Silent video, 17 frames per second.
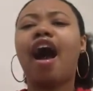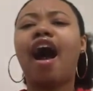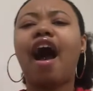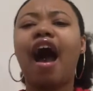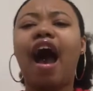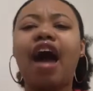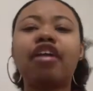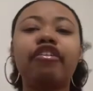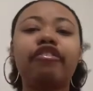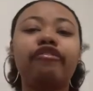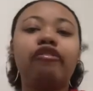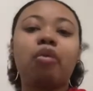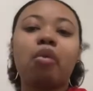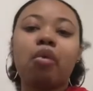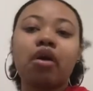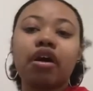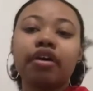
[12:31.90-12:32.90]
of
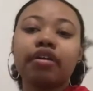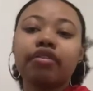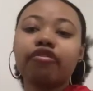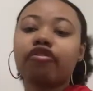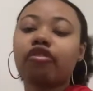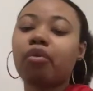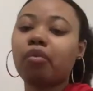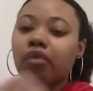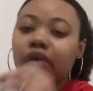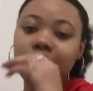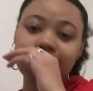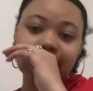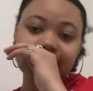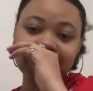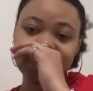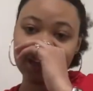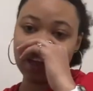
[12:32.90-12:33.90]
from 1 to
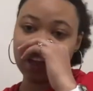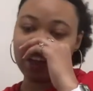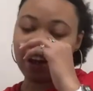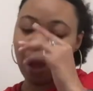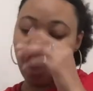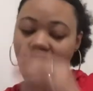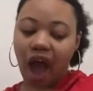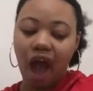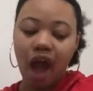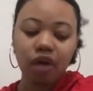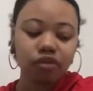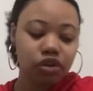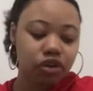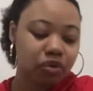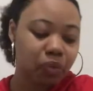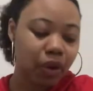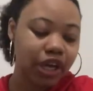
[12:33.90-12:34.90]
10, I
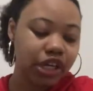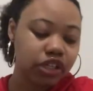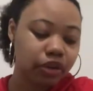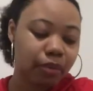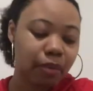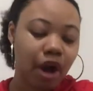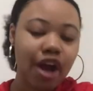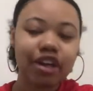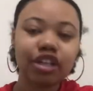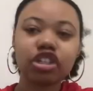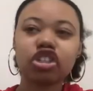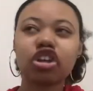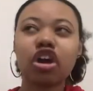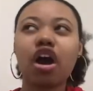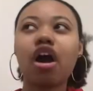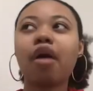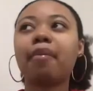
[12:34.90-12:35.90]
would rate the Body
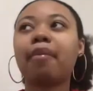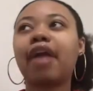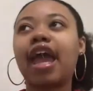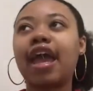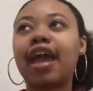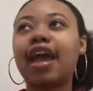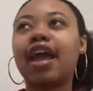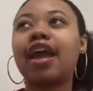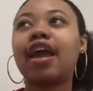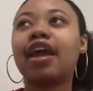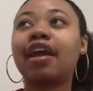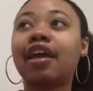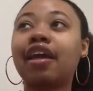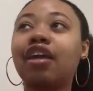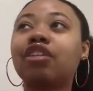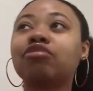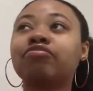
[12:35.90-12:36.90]
Shop
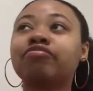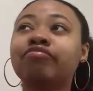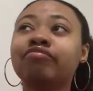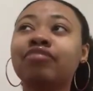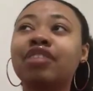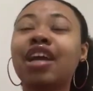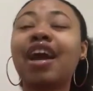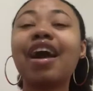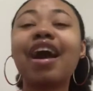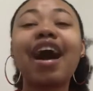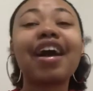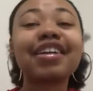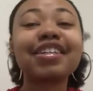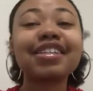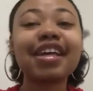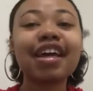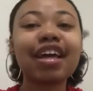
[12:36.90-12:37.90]
I'd
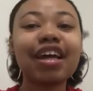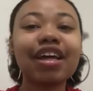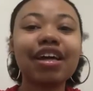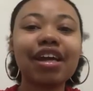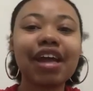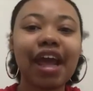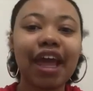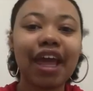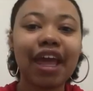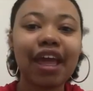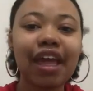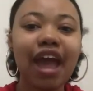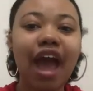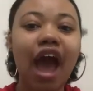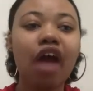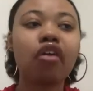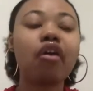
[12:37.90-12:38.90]
say a good 8.
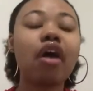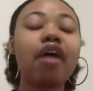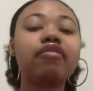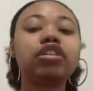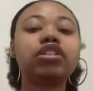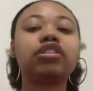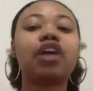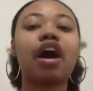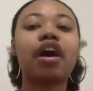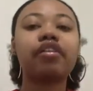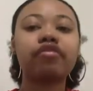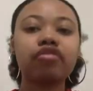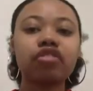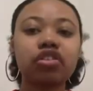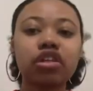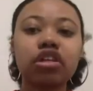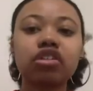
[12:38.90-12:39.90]
I don't have a lot of
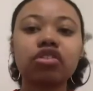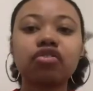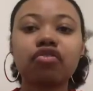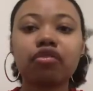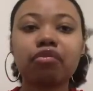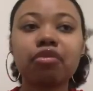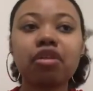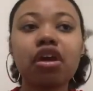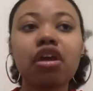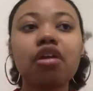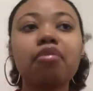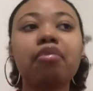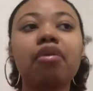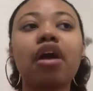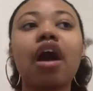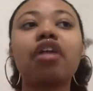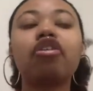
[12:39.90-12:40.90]
things from there, but
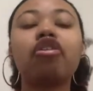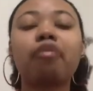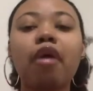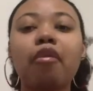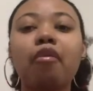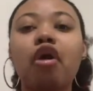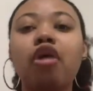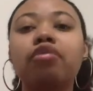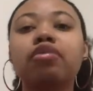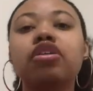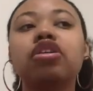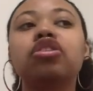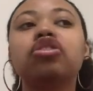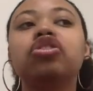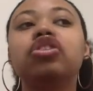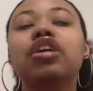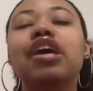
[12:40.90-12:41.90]
I know my mom does.
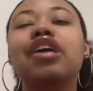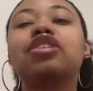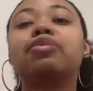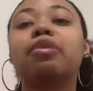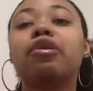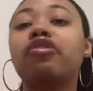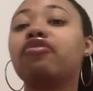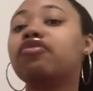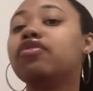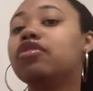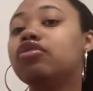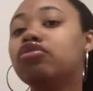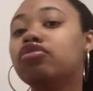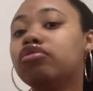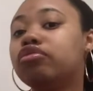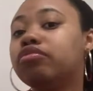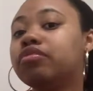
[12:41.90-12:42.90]
She has
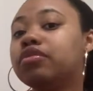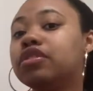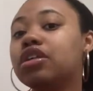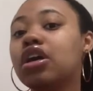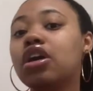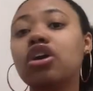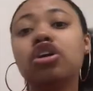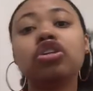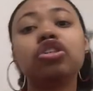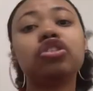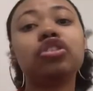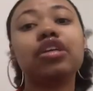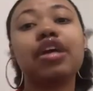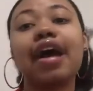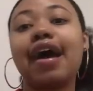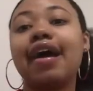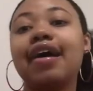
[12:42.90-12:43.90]
perfumes, she
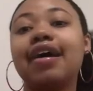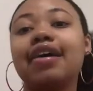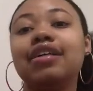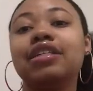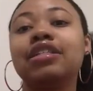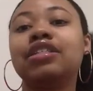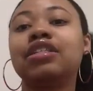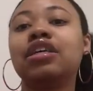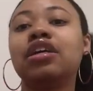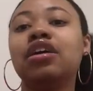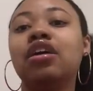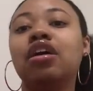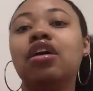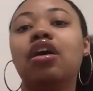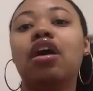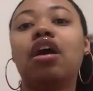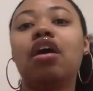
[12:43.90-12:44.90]
has
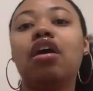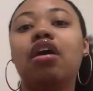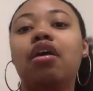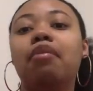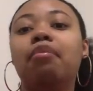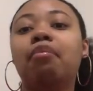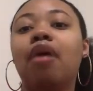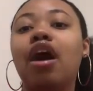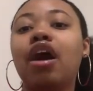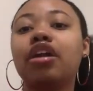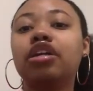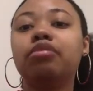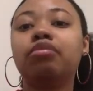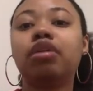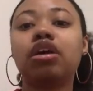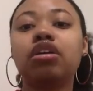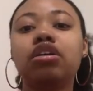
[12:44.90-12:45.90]
body
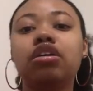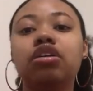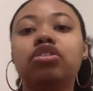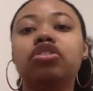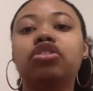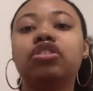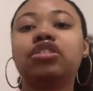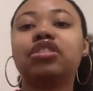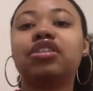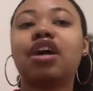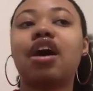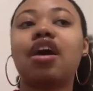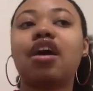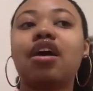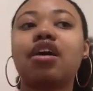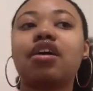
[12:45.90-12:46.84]
butter, she's got